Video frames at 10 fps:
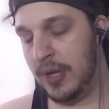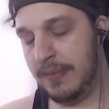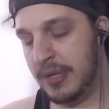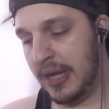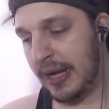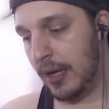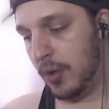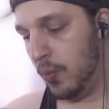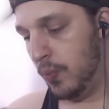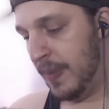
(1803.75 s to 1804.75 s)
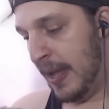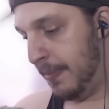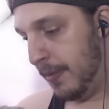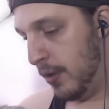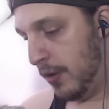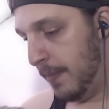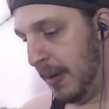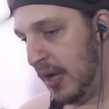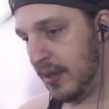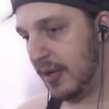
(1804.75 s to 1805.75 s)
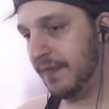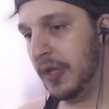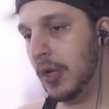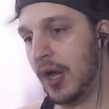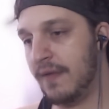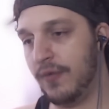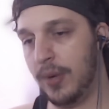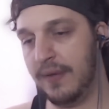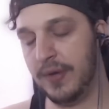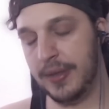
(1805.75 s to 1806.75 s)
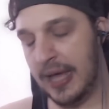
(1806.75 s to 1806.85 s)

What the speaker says: you know, the passing of the knife or whatever,